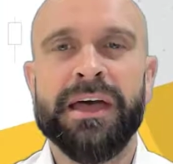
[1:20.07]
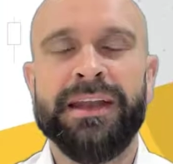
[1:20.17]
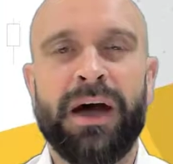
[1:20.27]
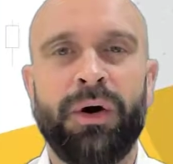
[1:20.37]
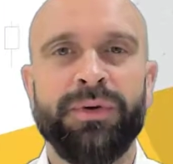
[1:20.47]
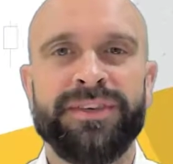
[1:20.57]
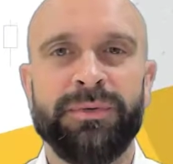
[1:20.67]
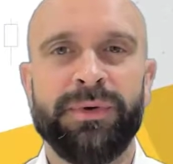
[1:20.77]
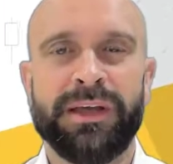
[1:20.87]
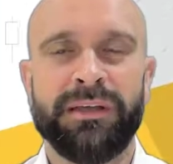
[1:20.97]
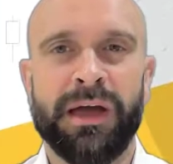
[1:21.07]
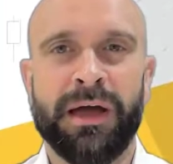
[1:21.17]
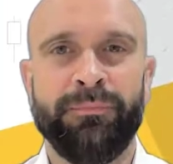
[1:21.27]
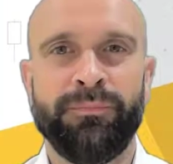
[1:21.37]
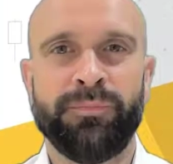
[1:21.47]
Now, also, we've
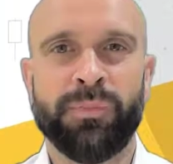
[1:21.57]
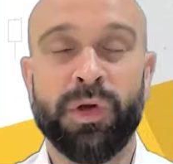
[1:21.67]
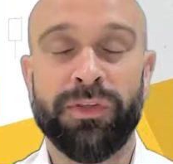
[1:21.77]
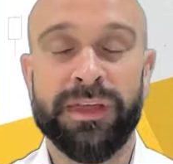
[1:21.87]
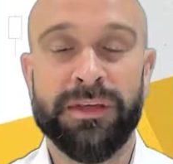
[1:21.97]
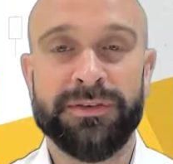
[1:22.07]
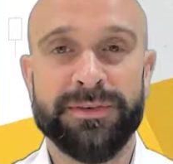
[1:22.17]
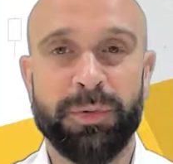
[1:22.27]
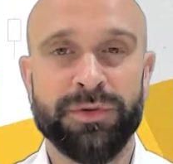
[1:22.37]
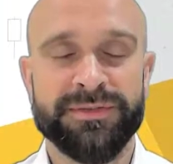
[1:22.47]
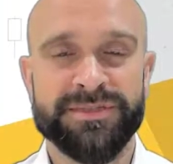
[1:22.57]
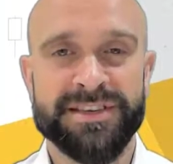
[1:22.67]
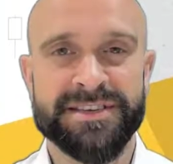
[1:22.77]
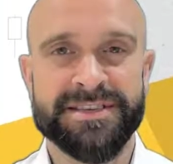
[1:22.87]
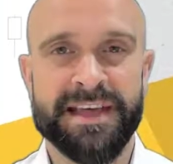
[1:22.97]
got the support and
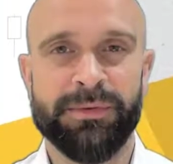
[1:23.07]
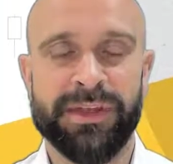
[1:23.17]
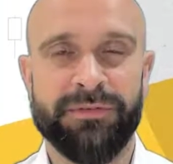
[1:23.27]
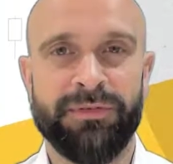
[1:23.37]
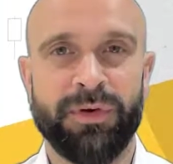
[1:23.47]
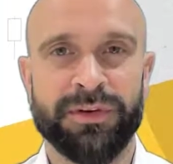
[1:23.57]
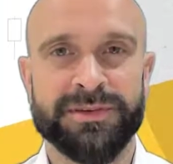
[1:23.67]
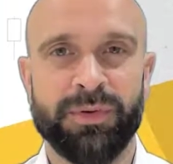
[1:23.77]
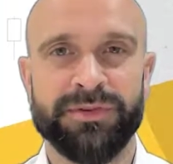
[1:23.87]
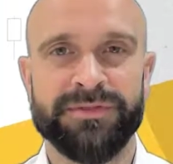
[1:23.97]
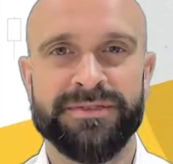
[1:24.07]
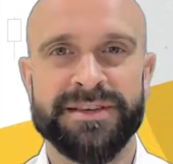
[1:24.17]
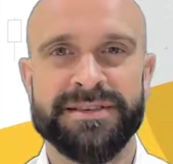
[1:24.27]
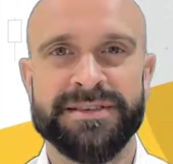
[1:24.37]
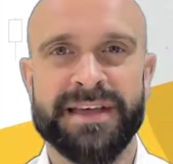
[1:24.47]
resistance table, the INFINOX support and
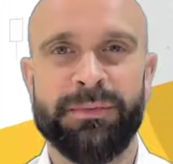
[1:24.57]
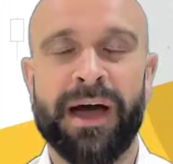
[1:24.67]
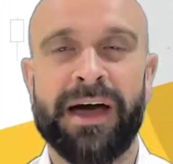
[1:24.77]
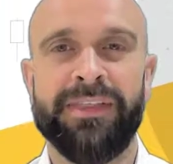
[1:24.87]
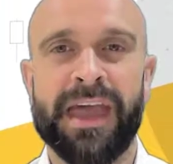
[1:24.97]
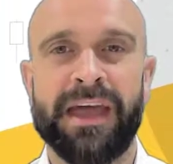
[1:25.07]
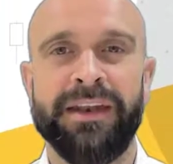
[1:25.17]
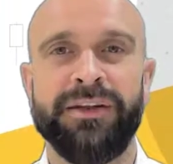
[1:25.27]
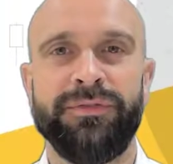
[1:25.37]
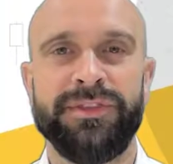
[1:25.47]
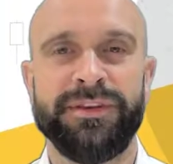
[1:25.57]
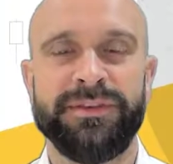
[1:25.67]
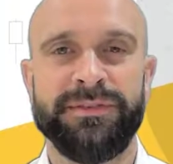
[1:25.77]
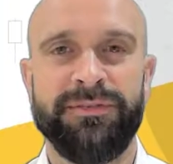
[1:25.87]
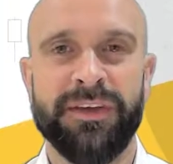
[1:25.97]
resistance table at the end of the
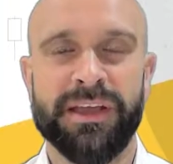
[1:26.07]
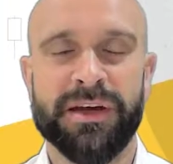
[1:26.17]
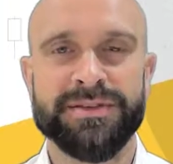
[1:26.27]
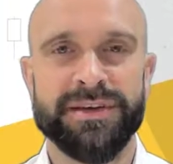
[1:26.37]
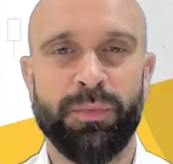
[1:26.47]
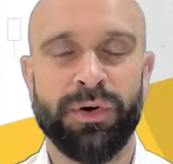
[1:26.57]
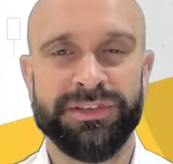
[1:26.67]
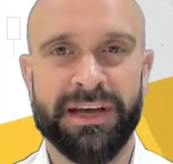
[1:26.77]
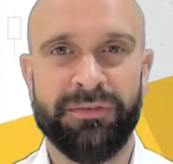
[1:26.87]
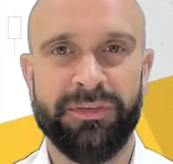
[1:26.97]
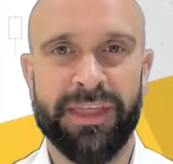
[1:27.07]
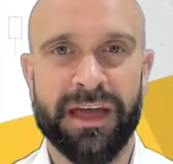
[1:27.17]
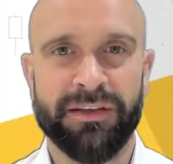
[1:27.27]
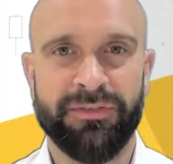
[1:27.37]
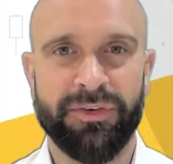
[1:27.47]
video, so watch out for
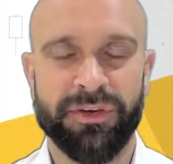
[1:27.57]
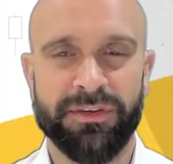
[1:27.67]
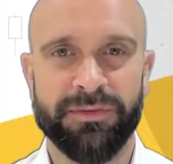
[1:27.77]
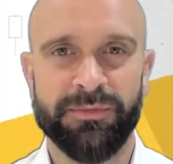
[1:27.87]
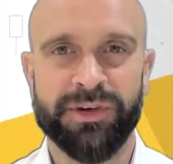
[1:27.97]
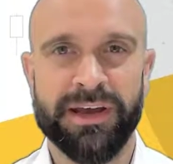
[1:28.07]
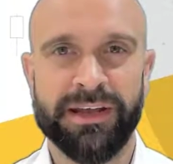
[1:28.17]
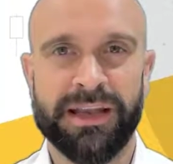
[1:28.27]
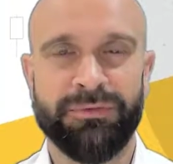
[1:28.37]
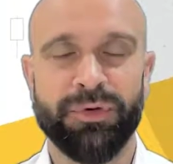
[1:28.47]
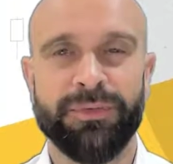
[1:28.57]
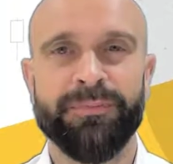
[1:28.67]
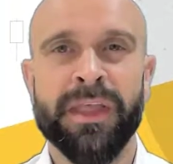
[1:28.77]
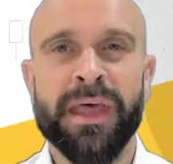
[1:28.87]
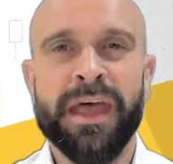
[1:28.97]
that for some trading levels.
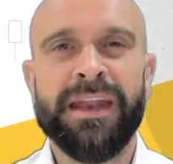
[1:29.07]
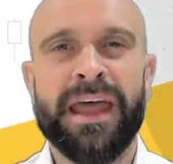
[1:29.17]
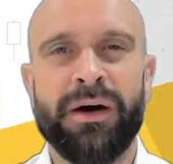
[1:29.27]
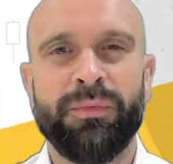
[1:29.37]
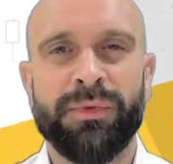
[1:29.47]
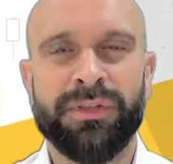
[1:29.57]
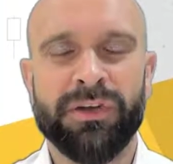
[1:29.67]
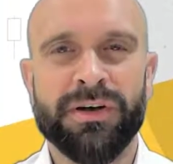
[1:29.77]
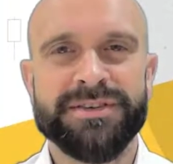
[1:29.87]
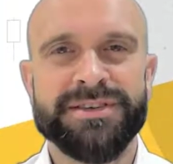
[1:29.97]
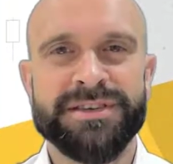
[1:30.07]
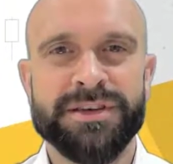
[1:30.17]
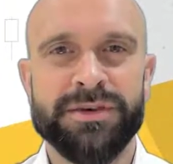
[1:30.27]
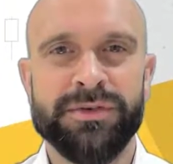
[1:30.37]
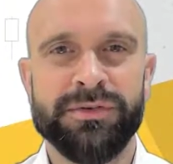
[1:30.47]
Now, with regards
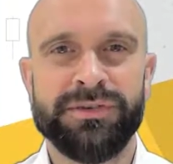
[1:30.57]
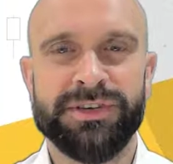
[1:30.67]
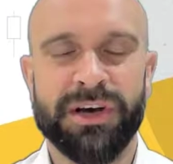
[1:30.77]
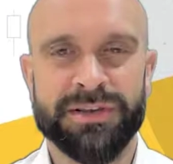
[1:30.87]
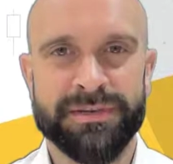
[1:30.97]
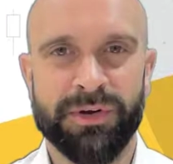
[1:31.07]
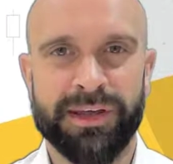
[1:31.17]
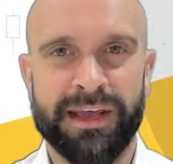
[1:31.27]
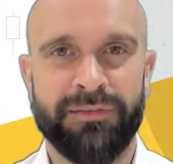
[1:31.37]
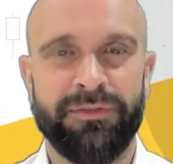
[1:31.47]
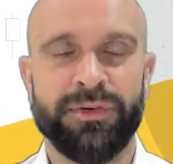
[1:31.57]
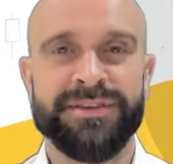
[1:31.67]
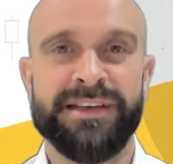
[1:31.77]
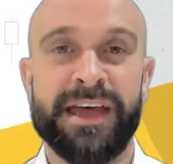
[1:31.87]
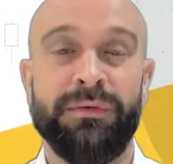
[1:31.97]
to charts I'm looking out for
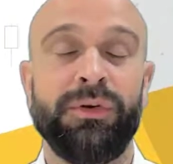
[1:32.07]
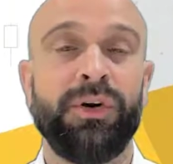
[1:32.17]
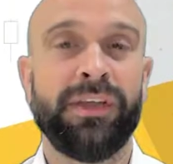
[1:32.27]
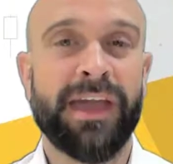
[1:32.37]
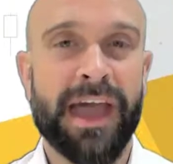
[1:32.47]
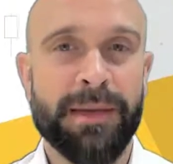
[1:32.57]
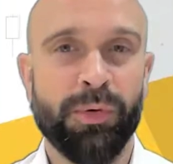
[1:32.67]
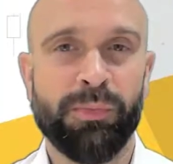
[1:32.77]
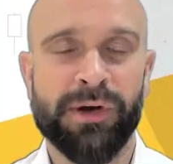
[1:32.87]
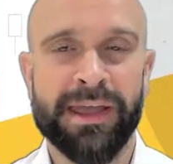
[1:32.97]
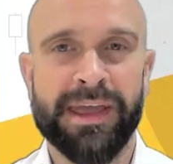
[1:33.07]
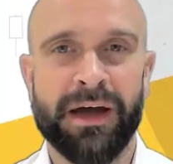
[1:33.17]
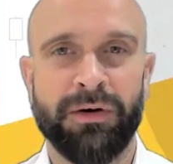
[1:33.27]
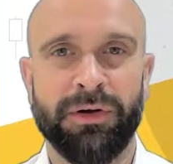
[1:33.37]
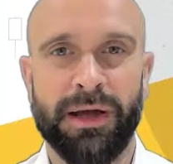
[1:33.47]
today, we've got the cable
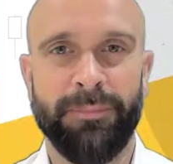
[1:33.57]
breakout,